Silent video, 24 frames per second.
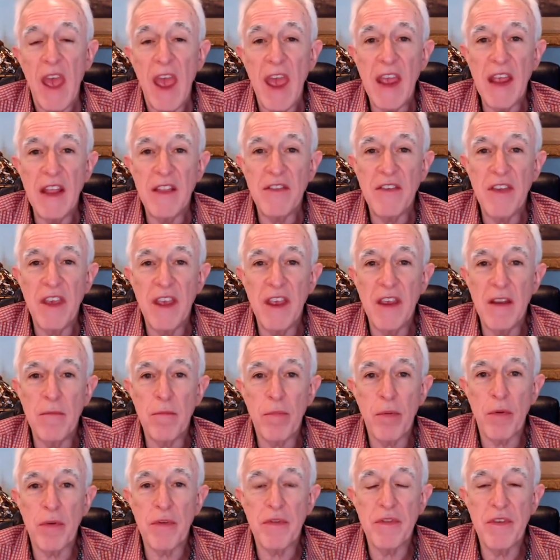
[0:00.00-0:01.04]

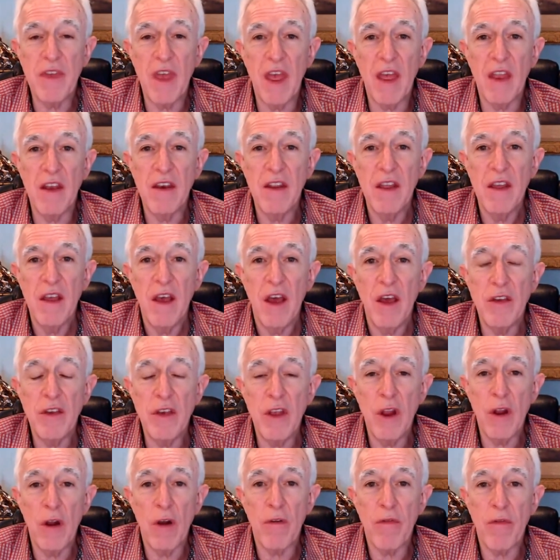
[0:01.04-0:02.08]
18% a
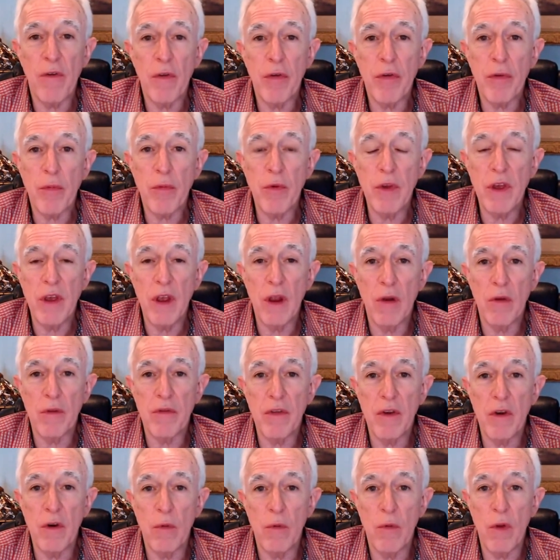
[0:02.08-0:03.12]
year for three
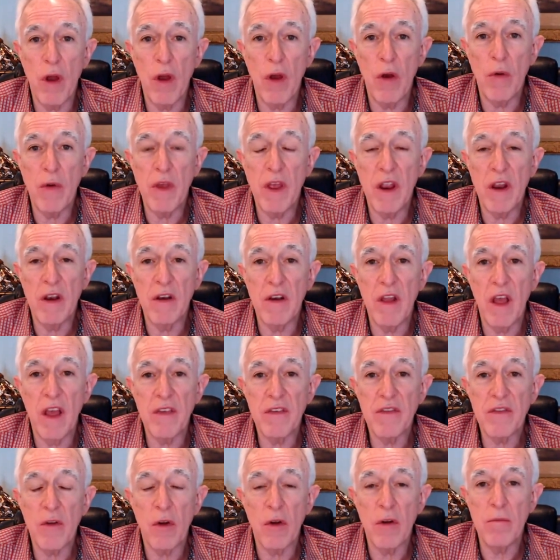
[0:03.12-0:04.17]
years in a row in a
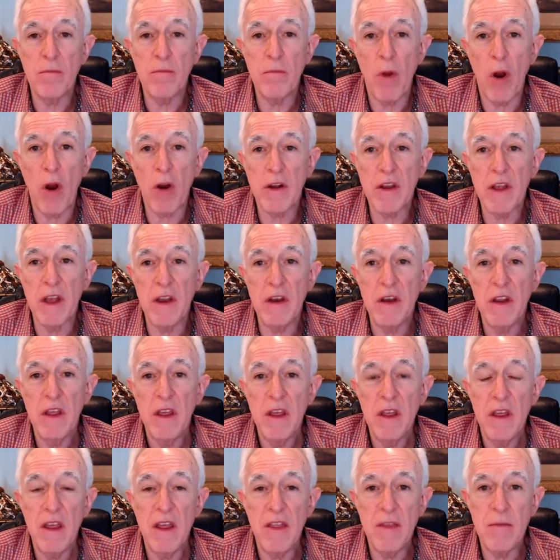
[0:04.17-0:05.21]
certain market
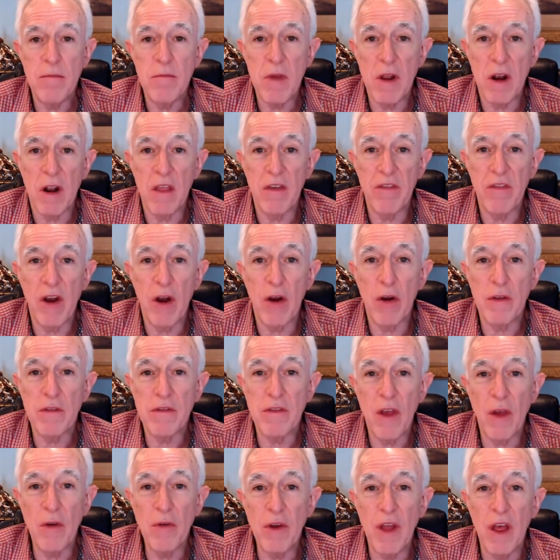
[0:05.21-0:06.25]
in the middle of
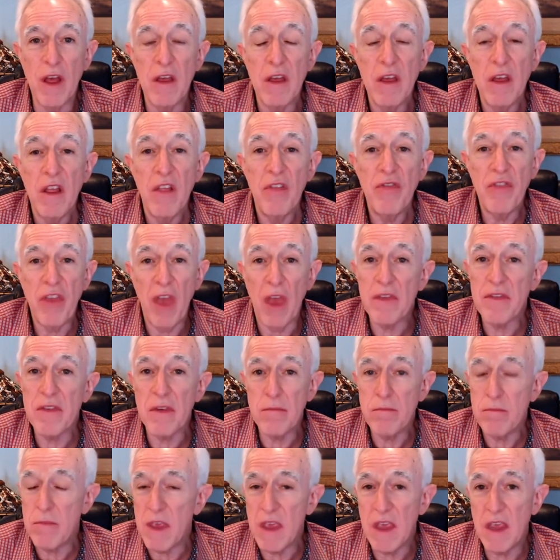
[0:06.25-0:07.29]
Arizona
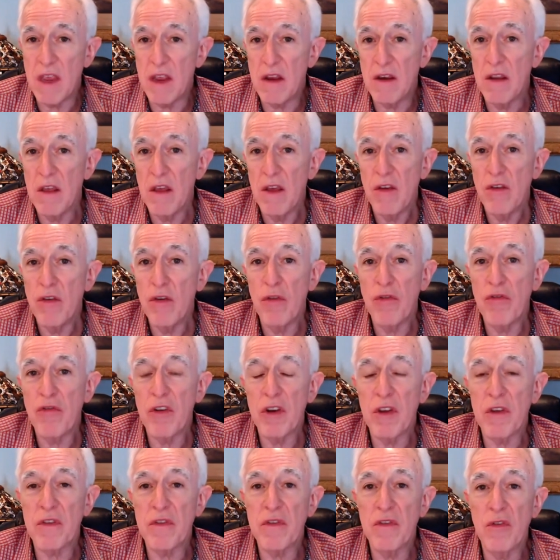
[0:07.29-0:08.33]
doesn't mean you
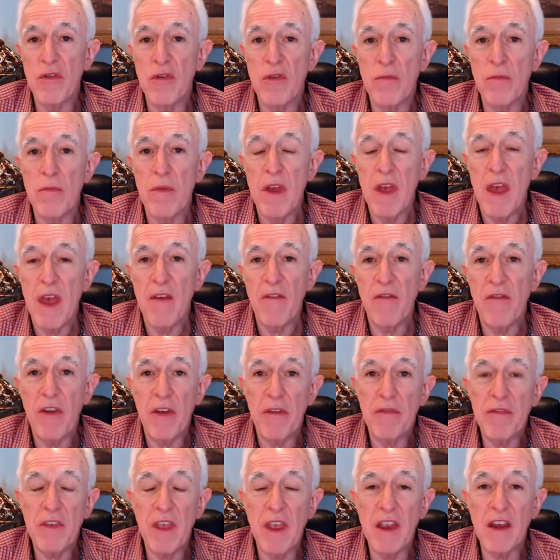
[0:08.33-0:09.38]
should assume
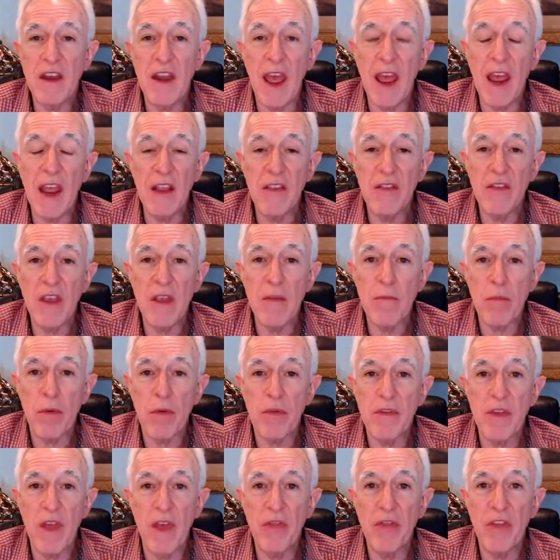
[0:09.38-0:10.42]
15 to
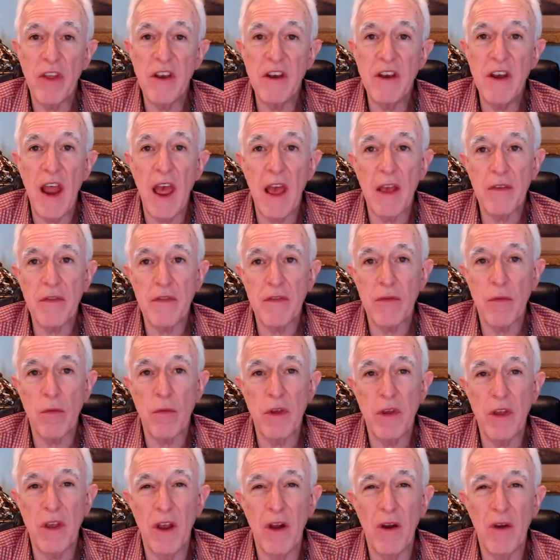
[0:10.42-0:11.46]
18% the next
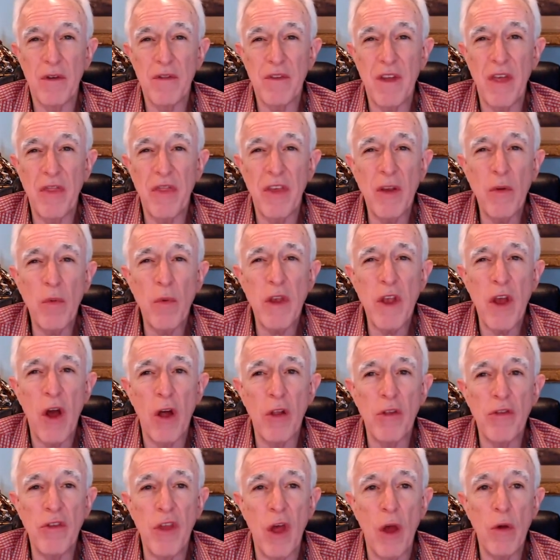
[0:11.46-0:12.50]
three years. I think we
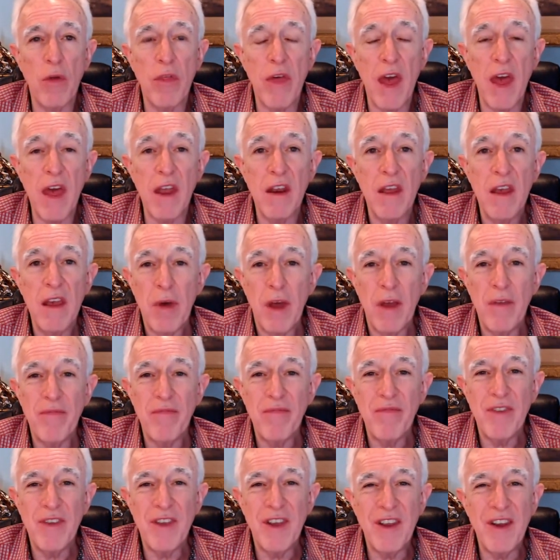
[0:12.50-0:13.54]
all know that, but
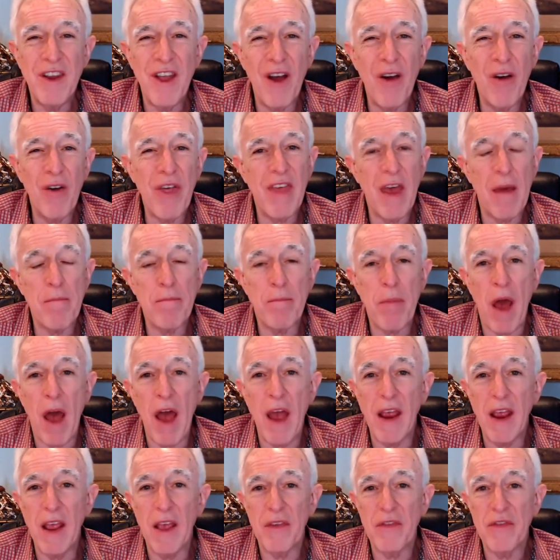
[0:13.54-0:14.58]
you know, that
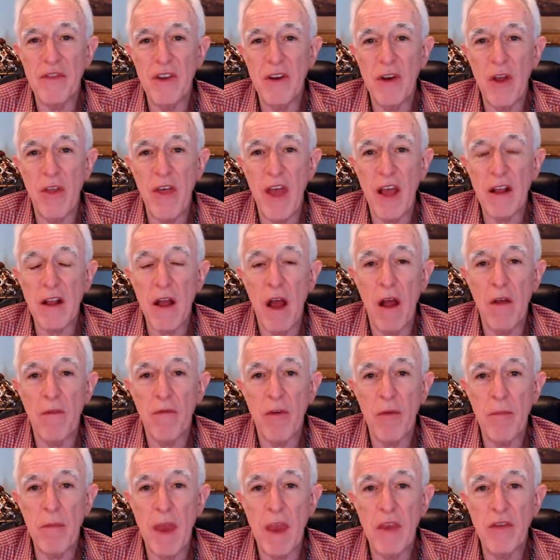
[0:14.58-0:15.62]
bias, you know, that
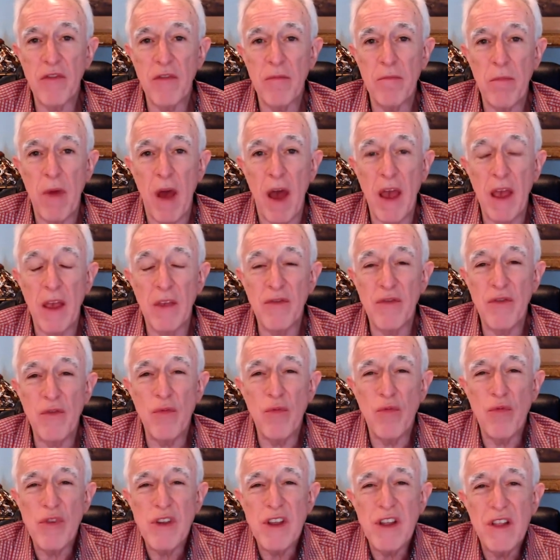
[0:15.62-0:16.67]
confirmation bias,
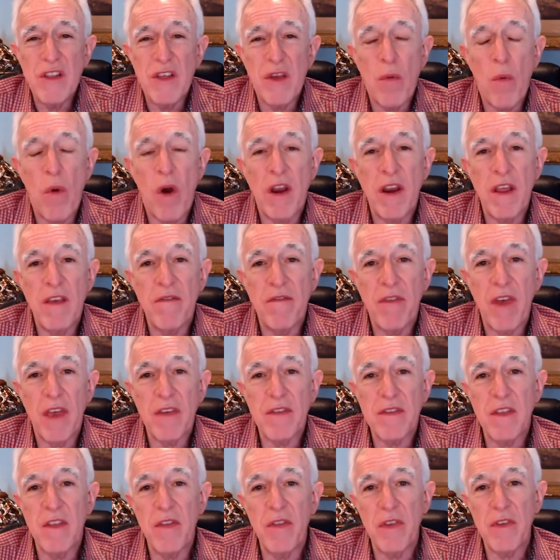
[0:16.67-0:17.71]
you really want to
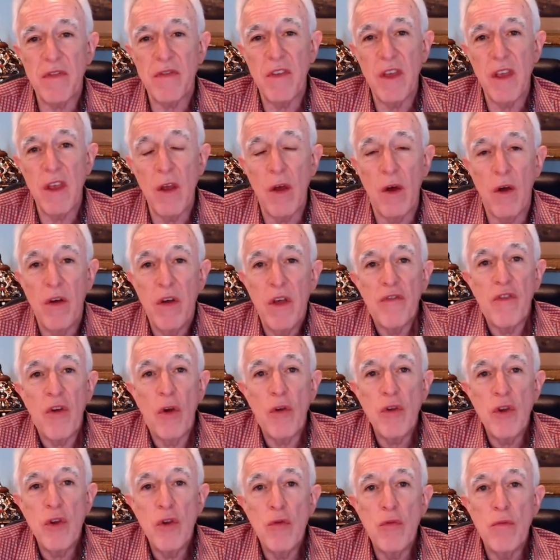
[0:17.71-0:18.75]
invest in this deal.
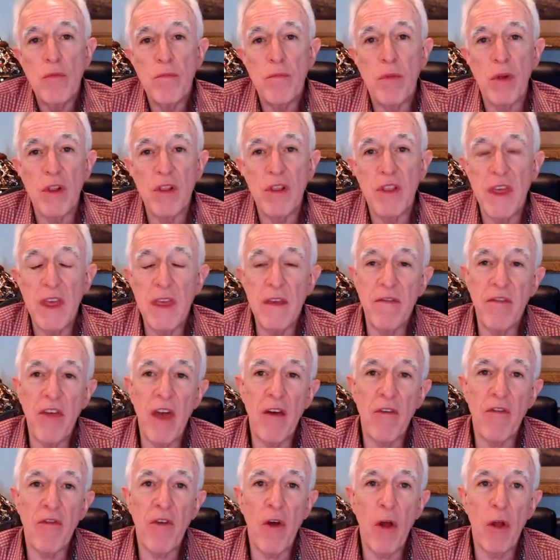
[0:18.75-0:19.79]
So you believe
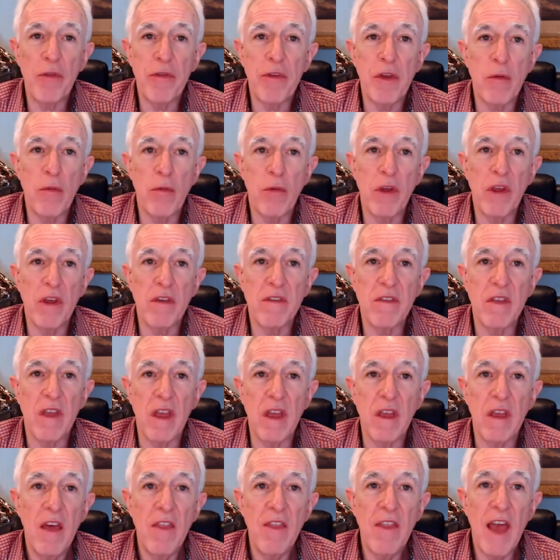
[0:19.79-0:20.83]
that faulty
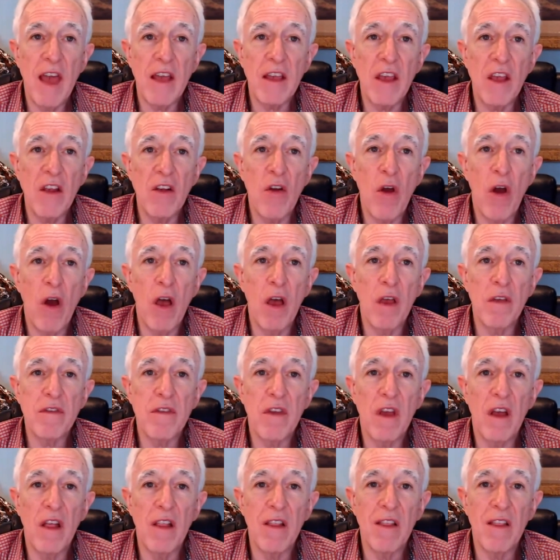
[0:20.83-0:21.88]
reasoning, and that can cause
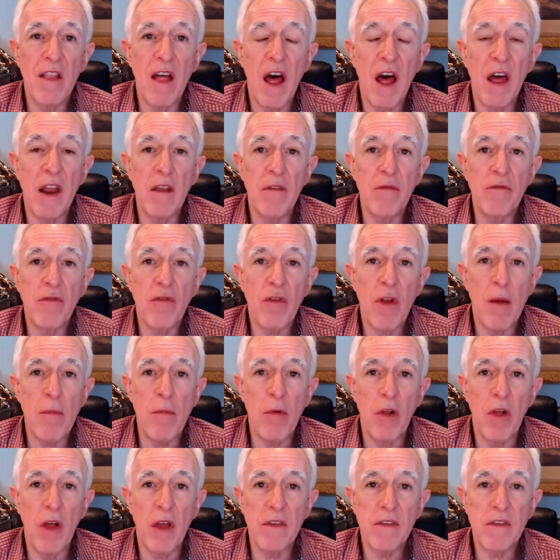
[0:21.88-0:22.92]
a lot of
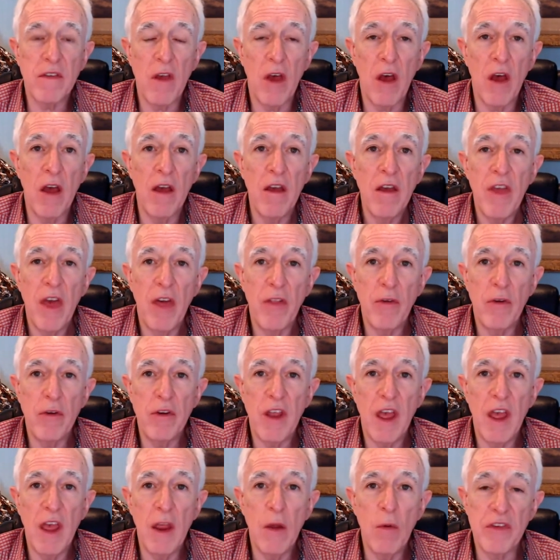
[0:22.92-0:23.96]
trouble. I saw the other
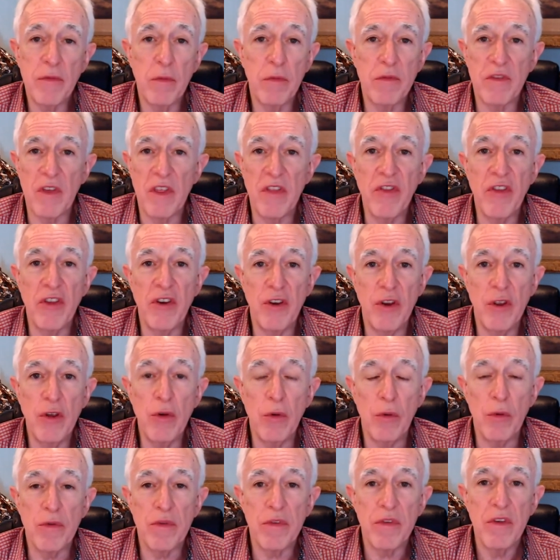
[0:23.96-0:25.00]
day, this was in the
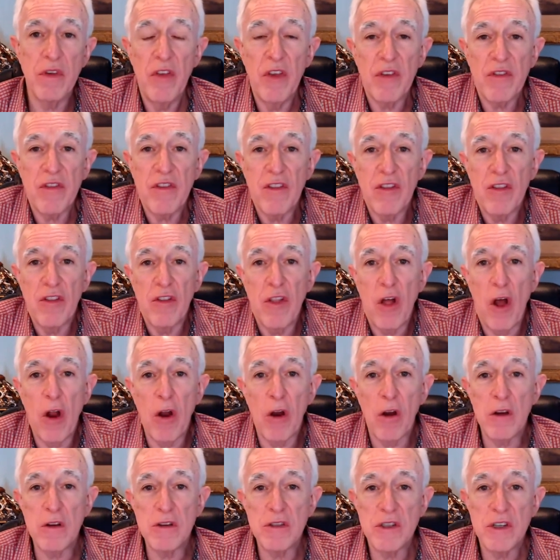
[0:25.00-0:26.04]
news, this
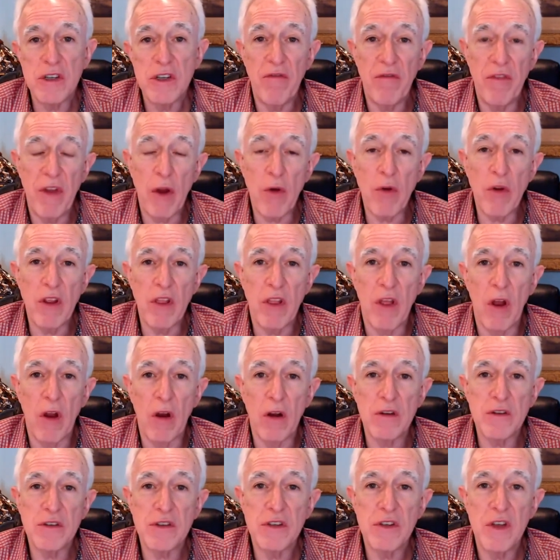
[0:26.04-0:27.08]
large, very
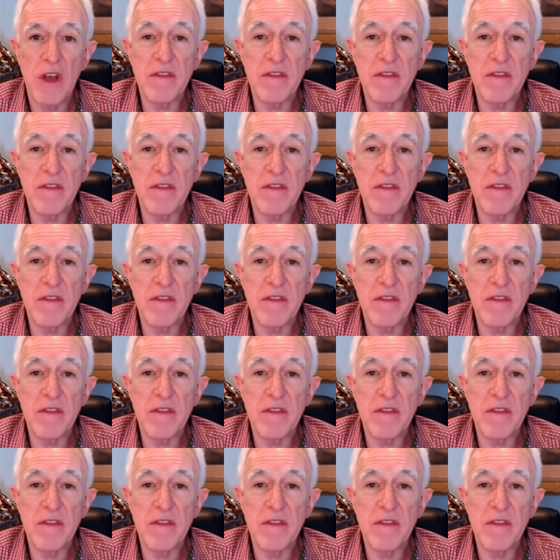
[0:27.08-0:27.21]
large